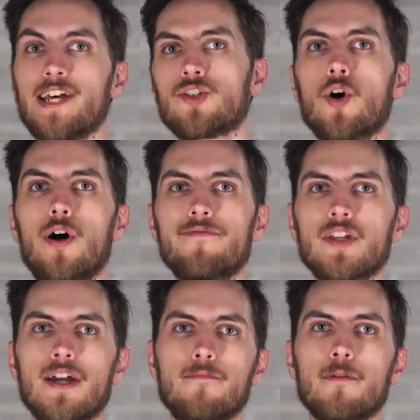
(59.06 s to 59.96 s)
tests
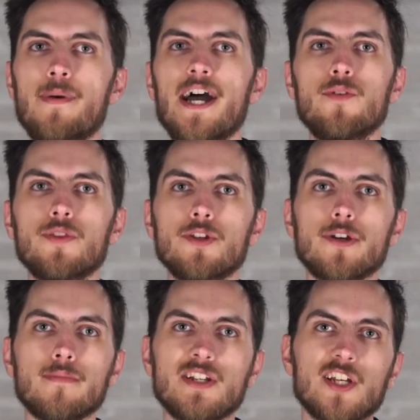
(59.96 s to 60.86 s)
often come to mind when the
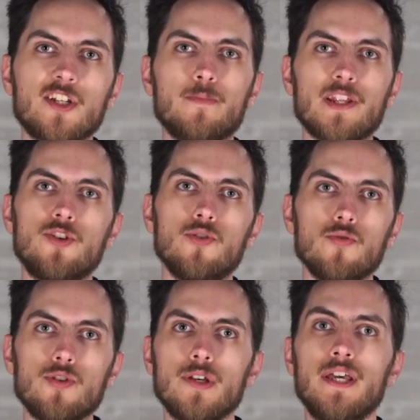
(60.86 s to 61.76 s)
term assessment is
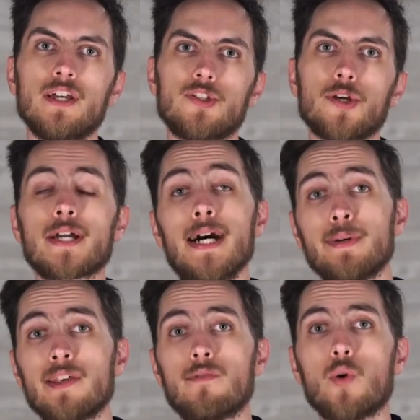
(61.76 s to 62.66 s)
used, as they're
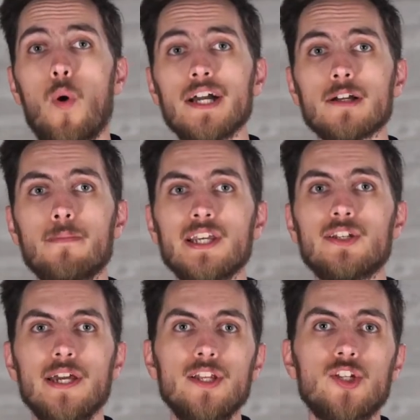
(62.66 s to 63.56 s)
commonly required by
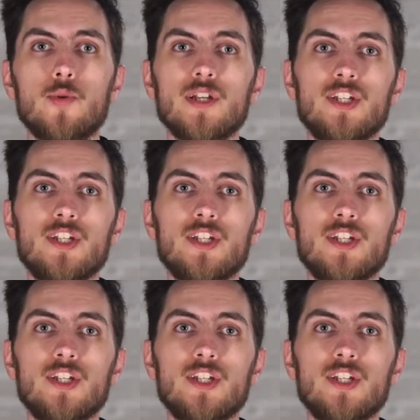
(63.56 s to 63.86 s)
states to